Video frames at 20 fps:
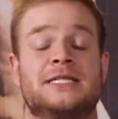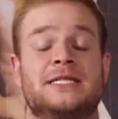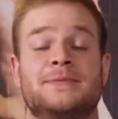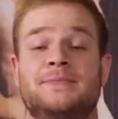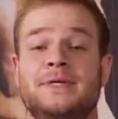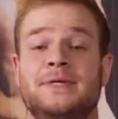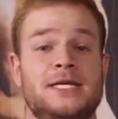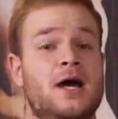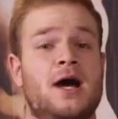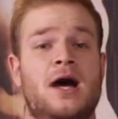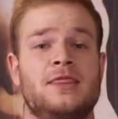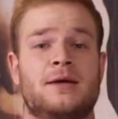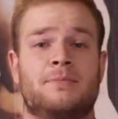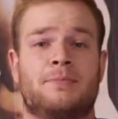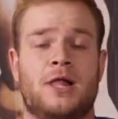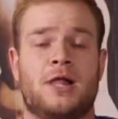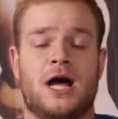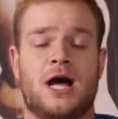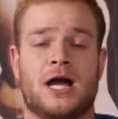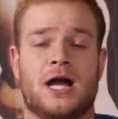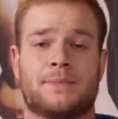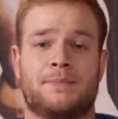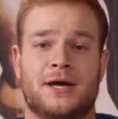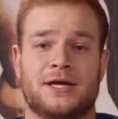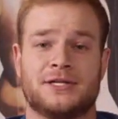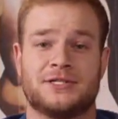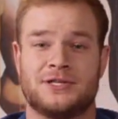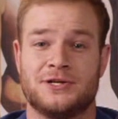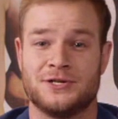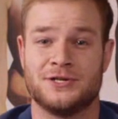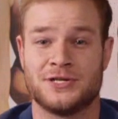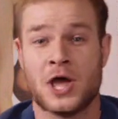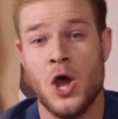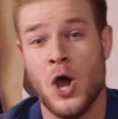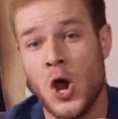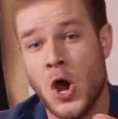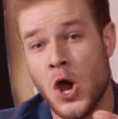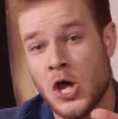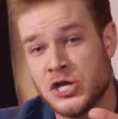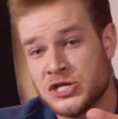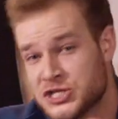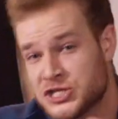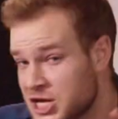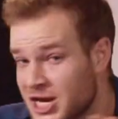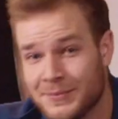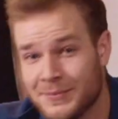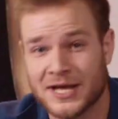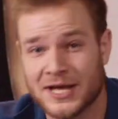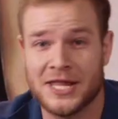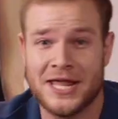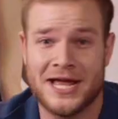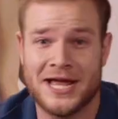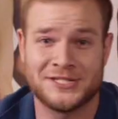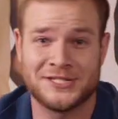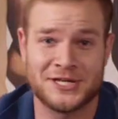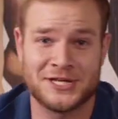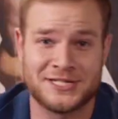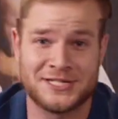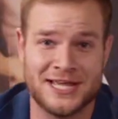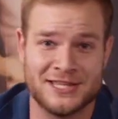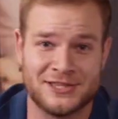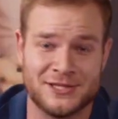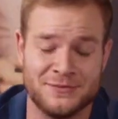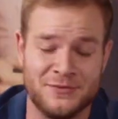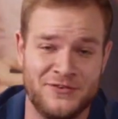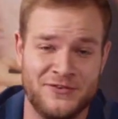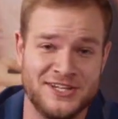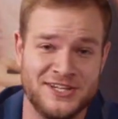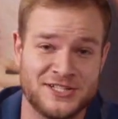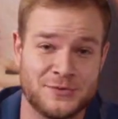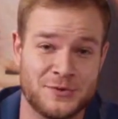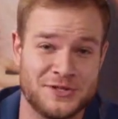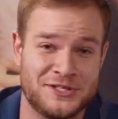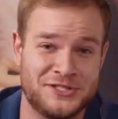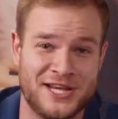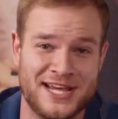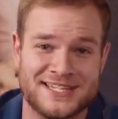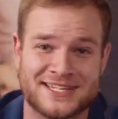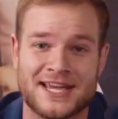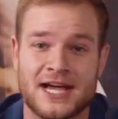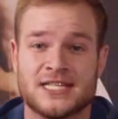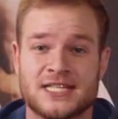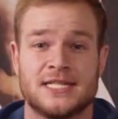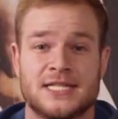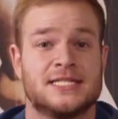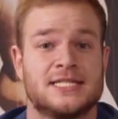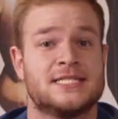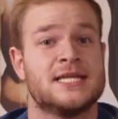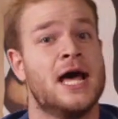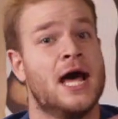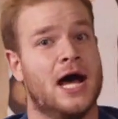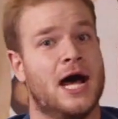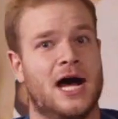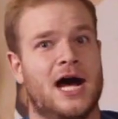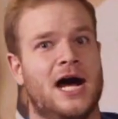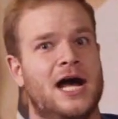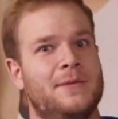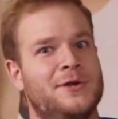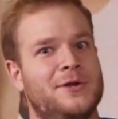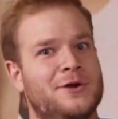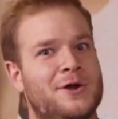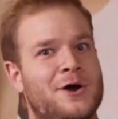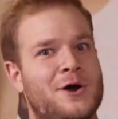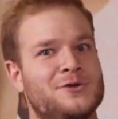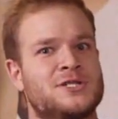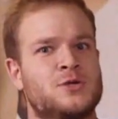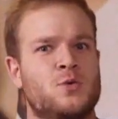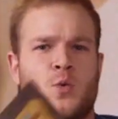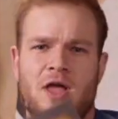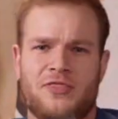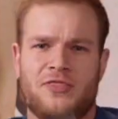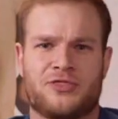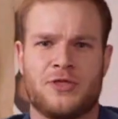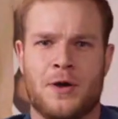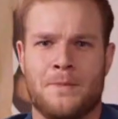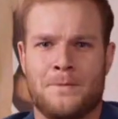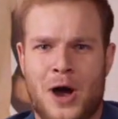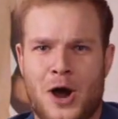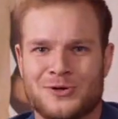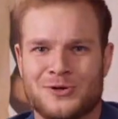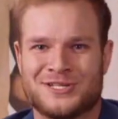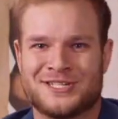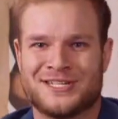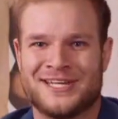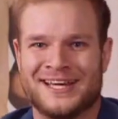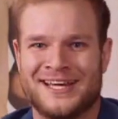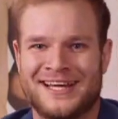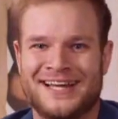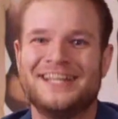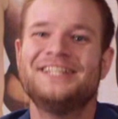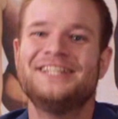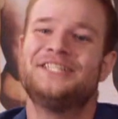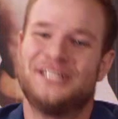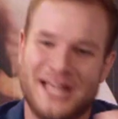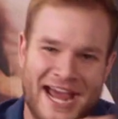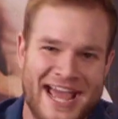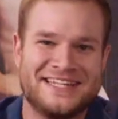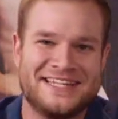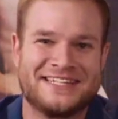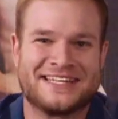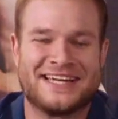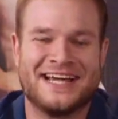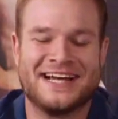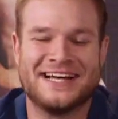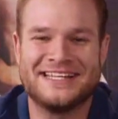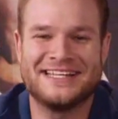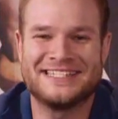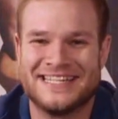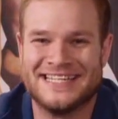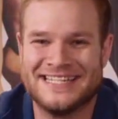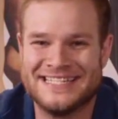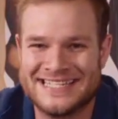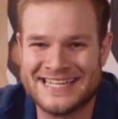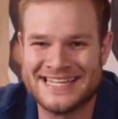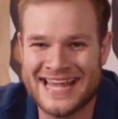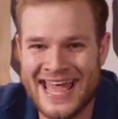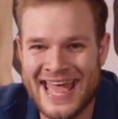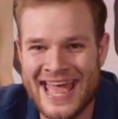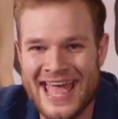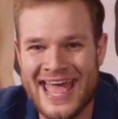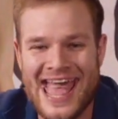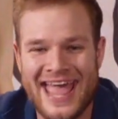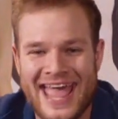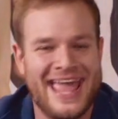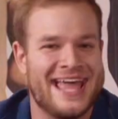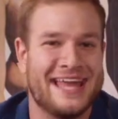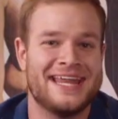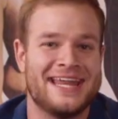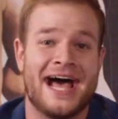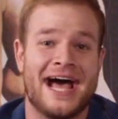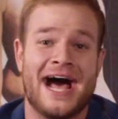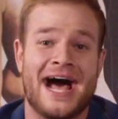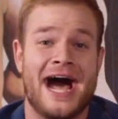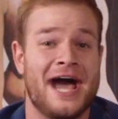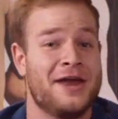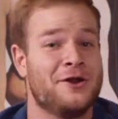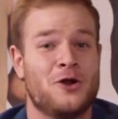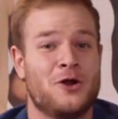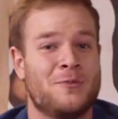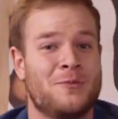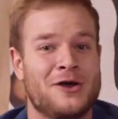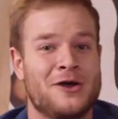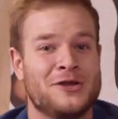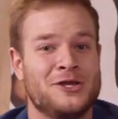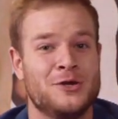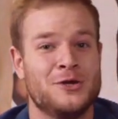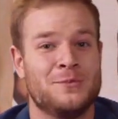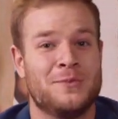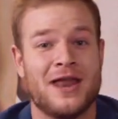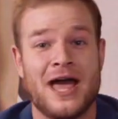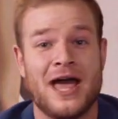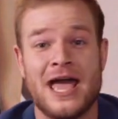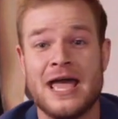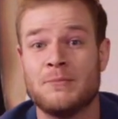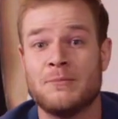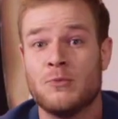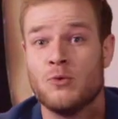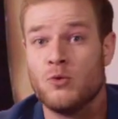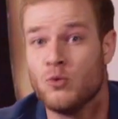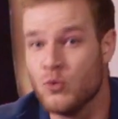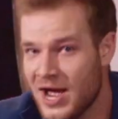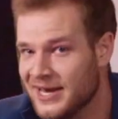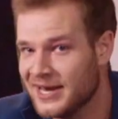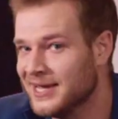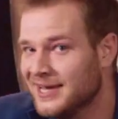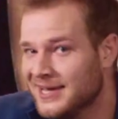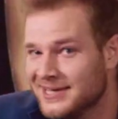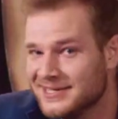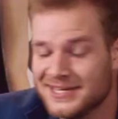to Beyond the Blockbusters, Cinema Classics at the Movies with Chase Cousins. I'm your host with the most, Chase Cousins. And I don't know about you, but I am ready